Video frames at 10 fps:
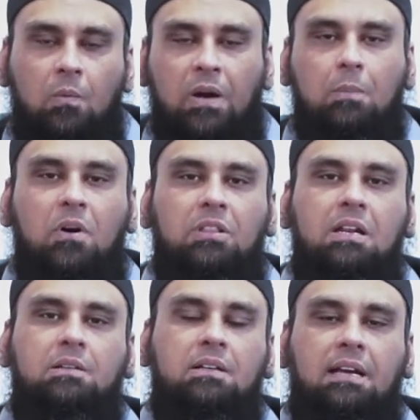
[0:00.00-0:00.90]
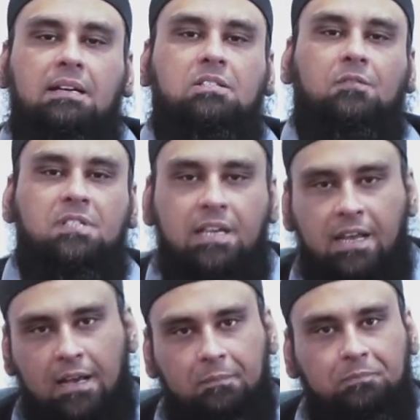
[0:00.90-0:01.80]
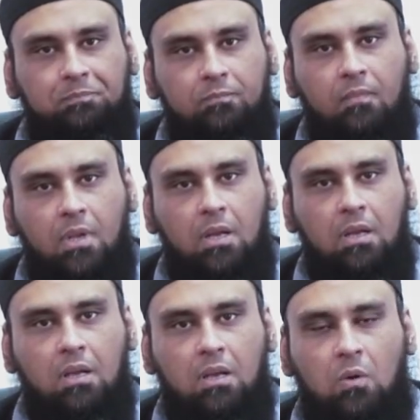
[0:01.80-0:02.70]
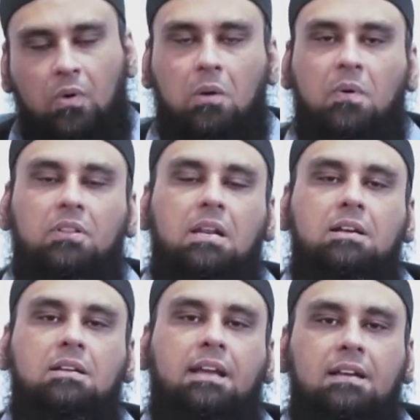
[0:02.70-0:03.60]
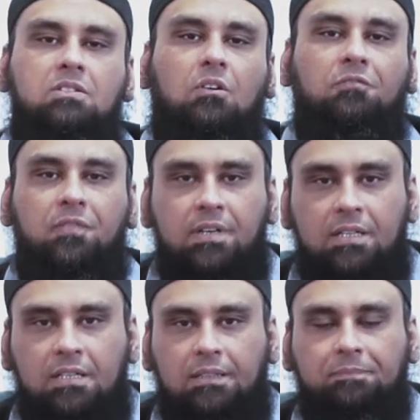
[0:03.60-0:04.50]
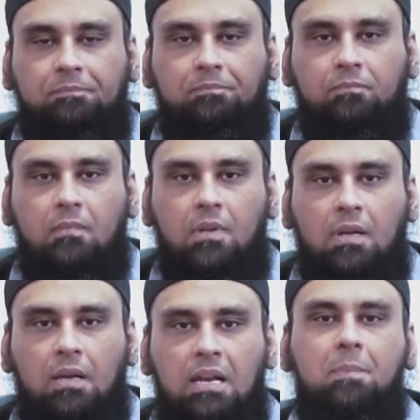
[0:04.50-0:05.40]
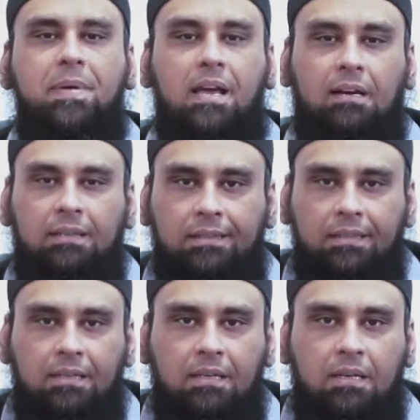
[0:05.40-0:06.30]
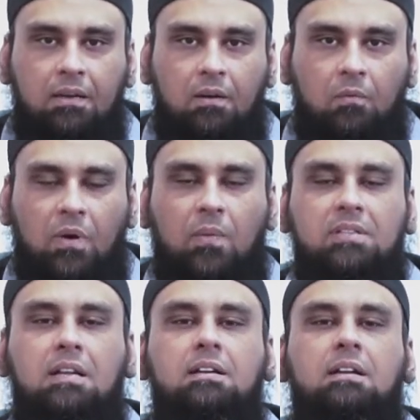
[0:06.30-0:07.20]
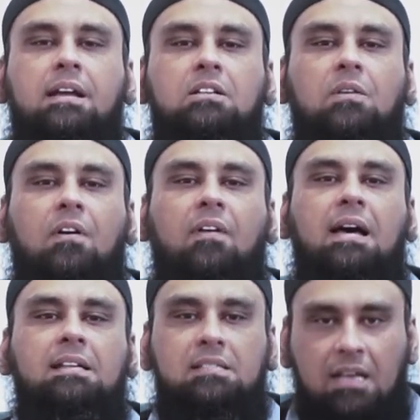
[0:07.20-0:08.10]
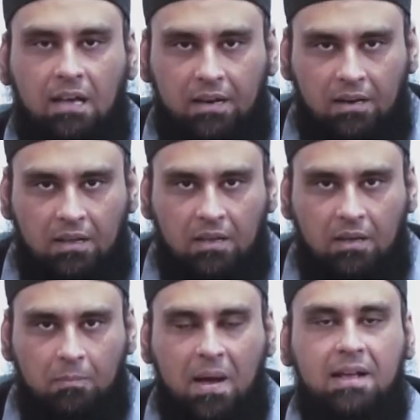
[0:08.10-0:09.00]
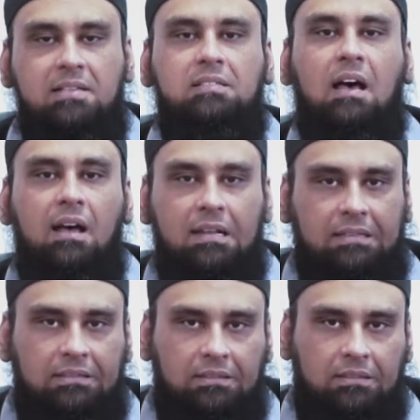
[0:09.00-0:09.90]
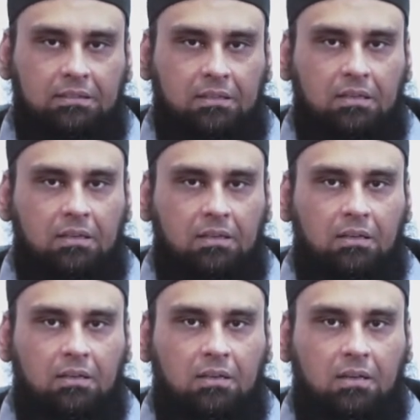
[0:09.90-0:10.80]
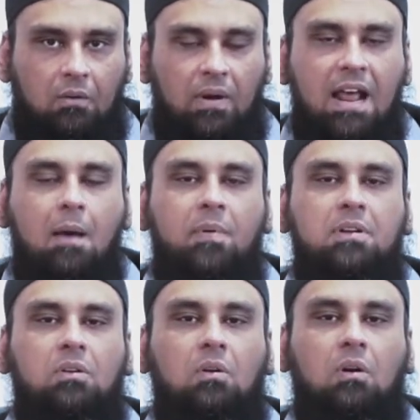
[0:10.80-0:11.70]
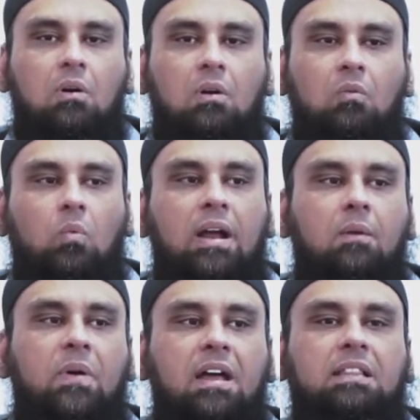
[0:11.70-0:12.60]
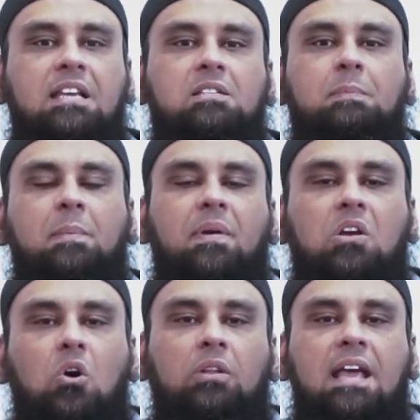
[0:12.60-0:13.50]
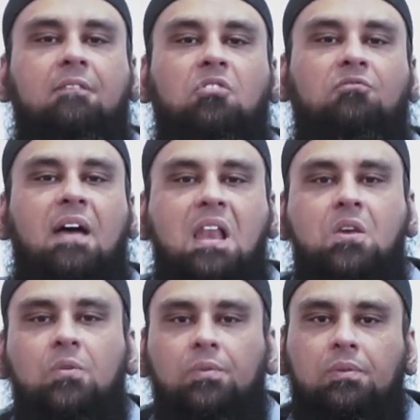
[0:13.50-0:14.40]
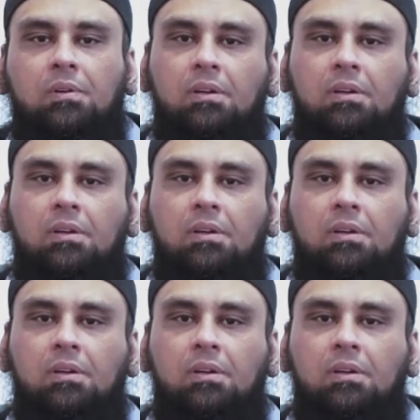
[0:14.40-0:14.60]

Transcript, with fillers: What about the little kids of Syria? What about the little kids of Libya? What about the little kids of Afghanistan, Pakistan? What happened? Where these people go? They have no value.